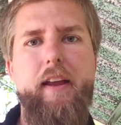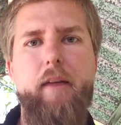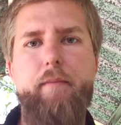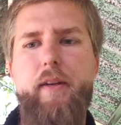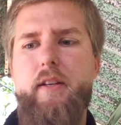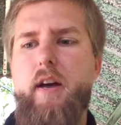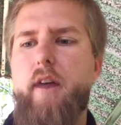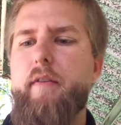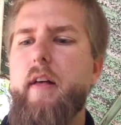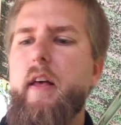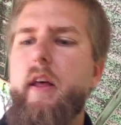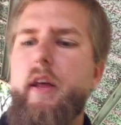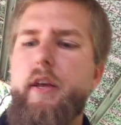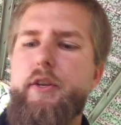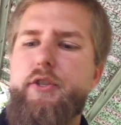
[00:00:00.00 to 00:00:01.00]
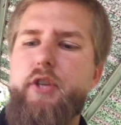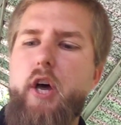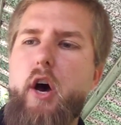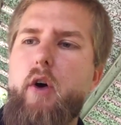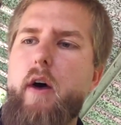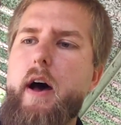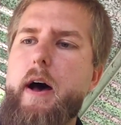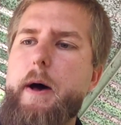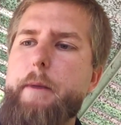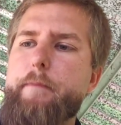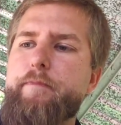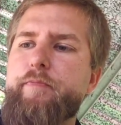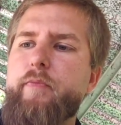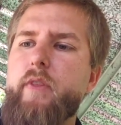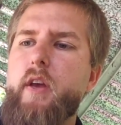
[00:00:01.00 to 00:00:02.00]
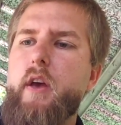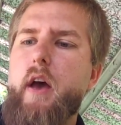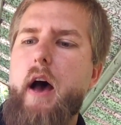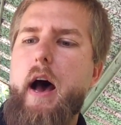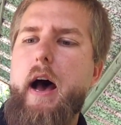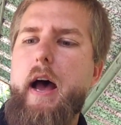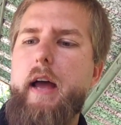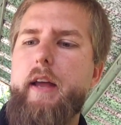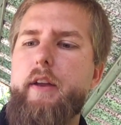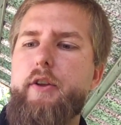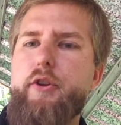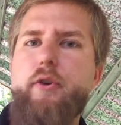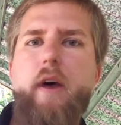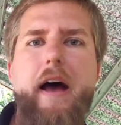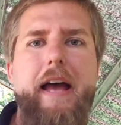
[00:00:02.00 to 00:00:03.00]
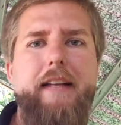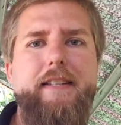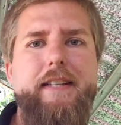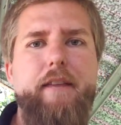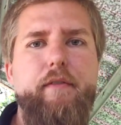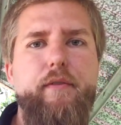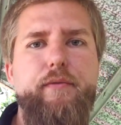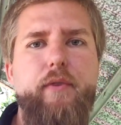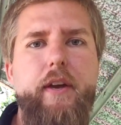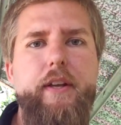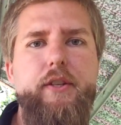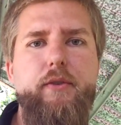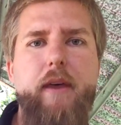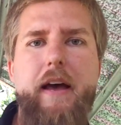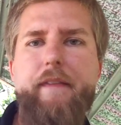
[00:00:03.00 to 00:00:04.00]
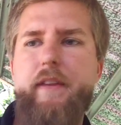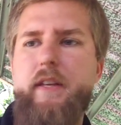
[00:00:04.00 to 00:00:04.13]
it'd be tough. So I had several friends who have